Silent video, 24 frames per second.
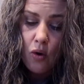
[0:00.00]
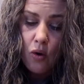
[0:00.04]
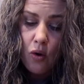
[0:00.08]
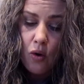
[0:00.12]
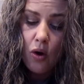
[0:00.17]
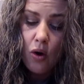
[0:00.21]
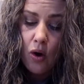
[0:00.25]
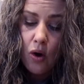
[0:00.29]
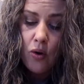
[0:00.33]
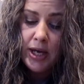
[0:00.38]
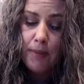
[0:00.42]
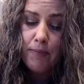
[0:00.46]

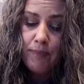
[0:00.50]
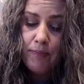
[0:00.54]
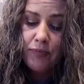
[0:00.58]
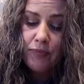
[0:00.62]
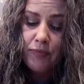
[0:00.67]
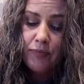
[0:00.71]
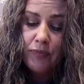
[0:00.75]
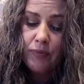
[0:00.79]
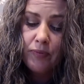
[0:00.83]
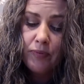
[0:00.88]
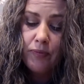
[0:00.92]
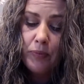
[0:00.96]
Oh, yeah.
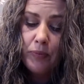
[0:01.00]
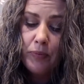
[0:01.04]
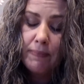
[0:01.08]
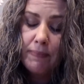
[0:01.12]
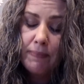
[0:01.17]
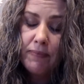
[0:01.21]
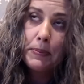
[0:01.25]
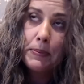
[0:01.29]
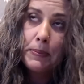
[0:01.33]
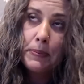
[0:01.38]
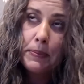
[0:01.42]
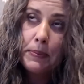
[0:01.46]

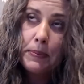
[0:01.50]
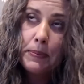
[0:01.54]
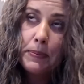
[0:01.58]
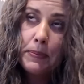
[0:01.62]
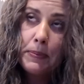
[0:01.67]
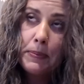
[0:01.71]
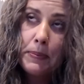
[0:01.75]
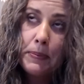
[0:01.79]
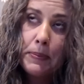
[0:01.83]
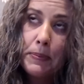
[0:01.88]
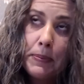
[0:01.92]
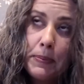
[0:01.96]

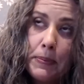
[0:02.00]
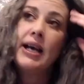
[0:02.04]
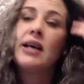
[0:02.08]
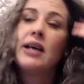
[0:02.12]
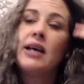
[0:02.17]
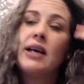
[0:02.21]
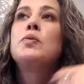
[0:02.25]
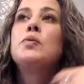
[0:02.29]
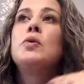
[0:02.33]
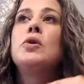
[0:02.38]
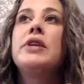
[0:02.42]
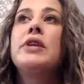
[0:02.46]
I
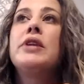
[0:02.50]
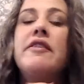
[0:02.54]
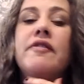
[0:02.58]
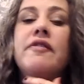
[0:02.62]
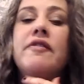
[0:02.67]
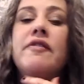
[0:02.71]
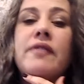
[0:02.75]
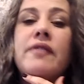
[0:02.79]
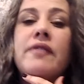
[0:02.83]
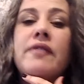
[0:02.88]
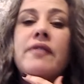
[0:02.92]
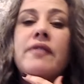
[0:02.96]
asked, will
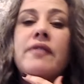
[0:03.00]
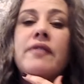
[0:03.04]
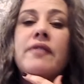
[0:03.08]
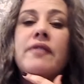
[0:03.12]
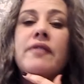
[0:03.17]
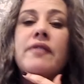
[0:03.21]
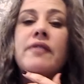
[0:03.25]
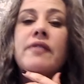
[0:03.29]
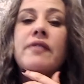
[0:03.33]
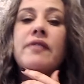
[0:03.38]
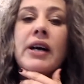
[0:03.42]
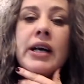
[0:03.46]
they
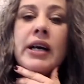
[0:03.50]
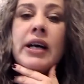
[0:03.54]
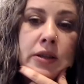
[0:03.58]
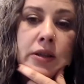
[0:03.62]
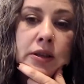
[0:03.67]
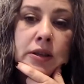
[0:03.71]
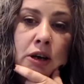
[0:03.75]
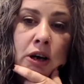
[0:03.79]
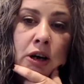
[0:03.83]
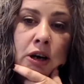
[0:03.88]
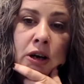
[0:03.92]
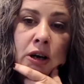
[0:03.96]
find the
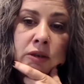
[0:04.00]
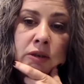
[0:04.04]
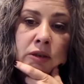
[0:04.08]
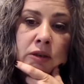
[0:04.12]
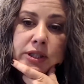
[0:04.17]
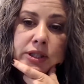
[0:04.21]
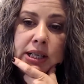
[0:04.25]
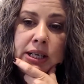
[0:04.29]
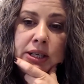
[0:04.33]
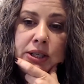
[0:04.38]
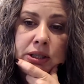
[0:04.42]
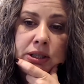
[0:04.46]

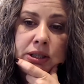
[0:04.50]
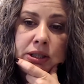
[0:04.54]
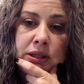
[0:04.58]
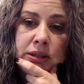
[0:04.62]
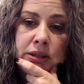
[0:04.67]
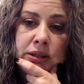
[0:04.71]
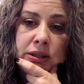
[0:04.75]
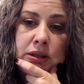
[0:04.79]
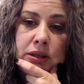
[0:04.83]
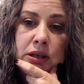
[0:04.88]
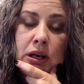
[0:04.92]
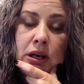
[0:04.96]

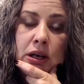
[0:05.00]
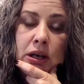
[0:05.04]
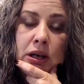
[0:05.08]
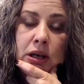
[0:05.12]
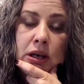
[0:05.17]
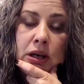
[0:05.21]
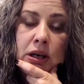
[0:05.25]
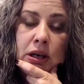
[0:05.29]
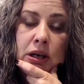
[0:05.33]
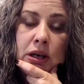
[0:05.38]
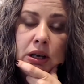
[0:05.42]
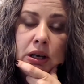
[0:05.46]
conversation
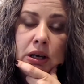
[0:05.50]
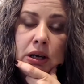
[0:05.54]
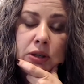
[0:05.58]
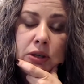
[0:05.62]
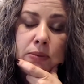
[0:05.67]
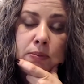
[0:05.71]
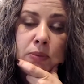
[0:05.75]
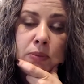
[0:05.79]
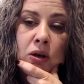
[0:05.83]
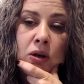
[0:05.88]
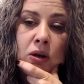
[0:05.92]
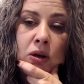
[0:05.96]
of
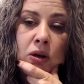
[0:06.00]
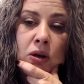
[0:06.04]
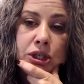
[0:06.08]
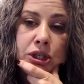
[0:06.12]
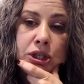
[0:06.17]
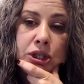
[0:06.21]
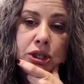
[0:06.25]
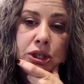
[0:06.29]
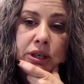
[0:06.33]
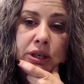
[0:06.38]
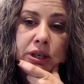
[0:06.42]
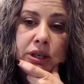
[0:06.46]
Jamal
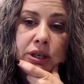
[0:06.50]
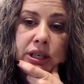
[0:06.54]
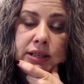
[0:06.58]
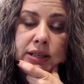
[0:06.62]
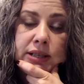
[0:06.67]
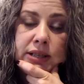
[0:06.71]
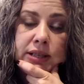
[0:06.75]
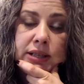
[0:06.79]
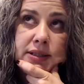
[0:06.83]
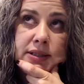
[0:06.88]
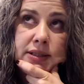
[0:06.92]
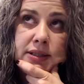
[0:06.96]

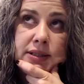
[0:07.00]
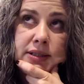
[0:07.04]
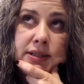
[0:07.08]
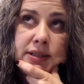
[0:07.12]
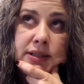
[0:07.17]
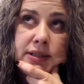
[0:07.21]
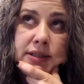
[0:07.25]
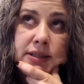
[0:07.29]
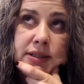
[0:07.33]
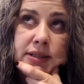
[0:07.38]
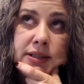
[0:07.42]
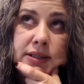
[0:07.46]
Khashoggi's death
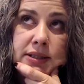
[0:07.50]
in the